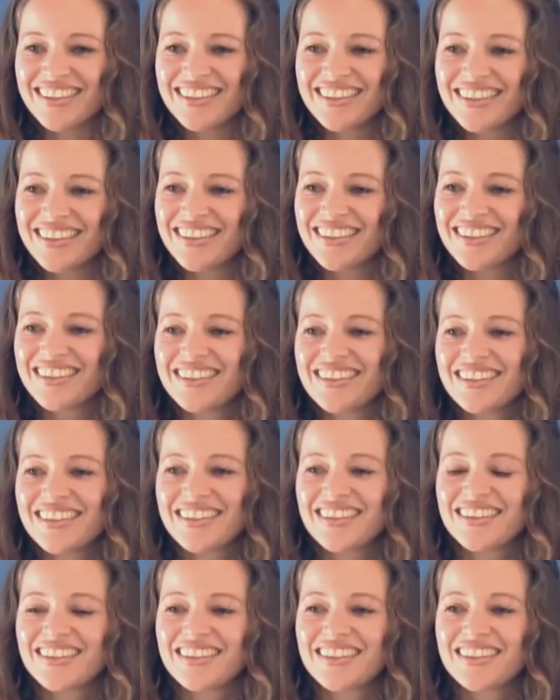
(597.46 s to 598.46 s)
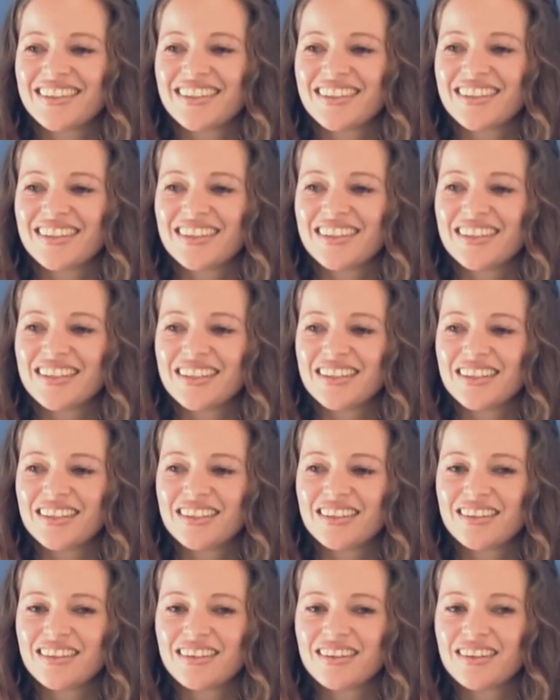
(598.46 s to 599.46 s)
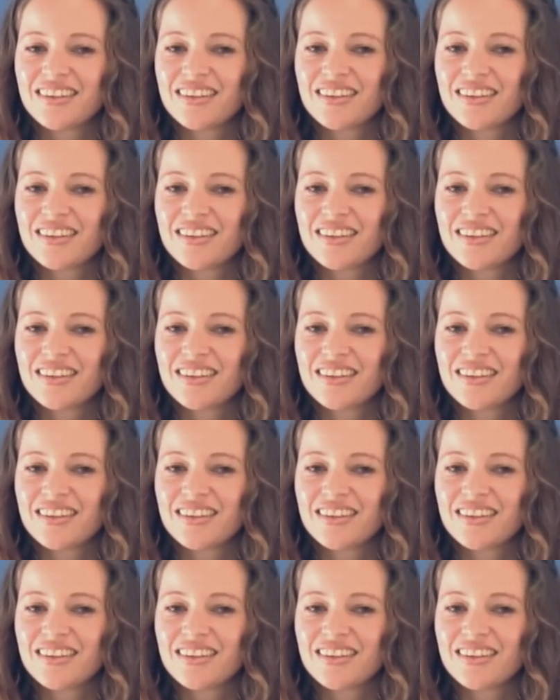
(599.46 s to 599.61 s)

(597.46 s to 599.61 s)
[no speech]